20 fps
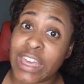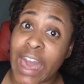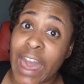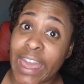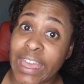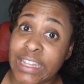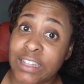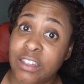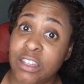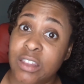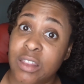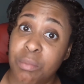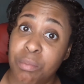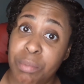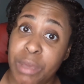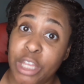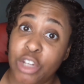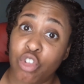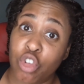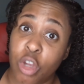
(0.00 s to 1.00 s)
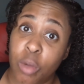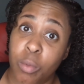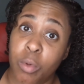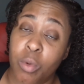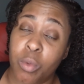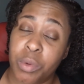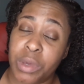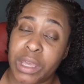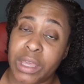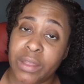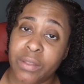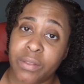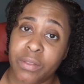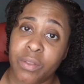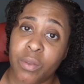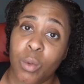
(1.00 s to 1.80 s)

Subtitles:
got into the big trouble with.